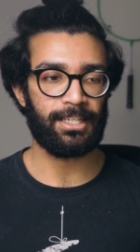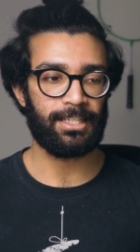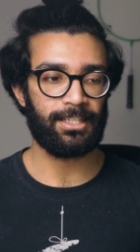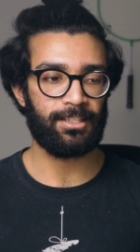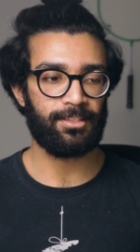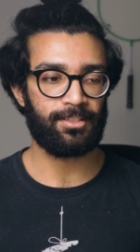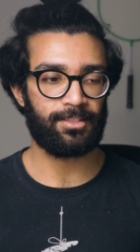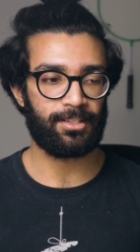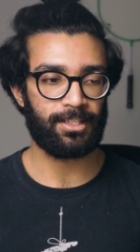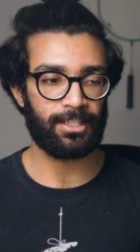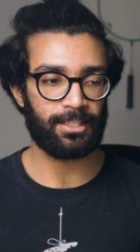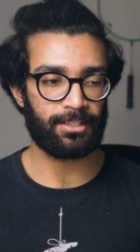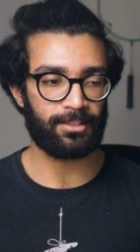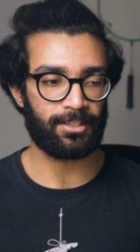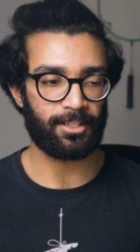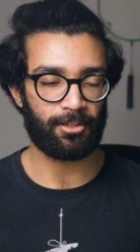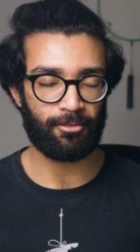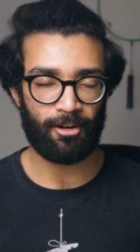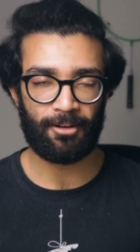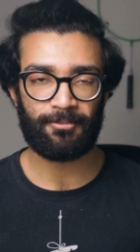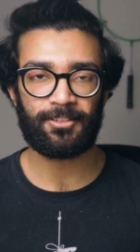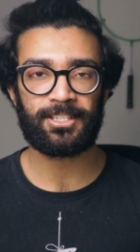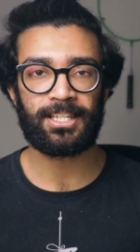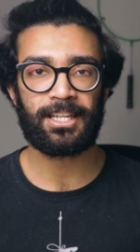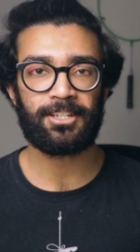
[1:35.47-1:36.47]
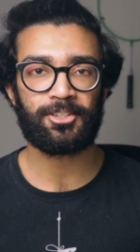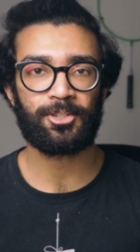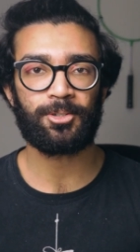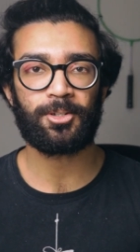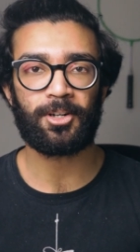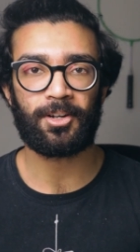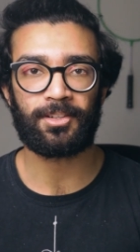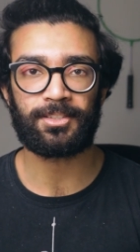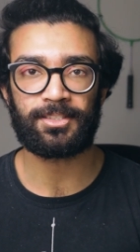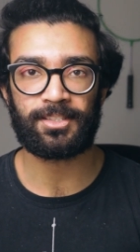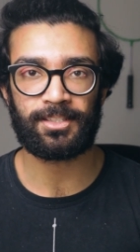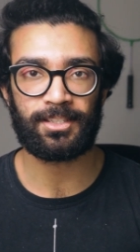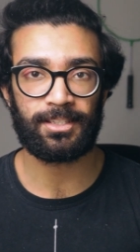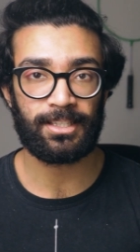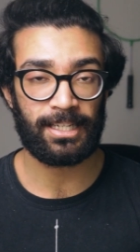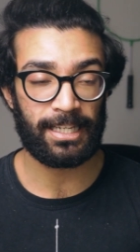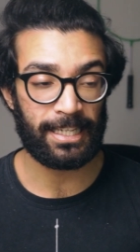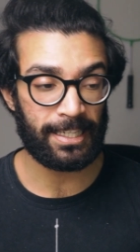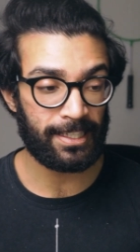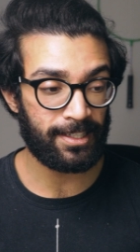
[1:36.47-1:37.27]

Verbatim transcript: is that the gravitational constant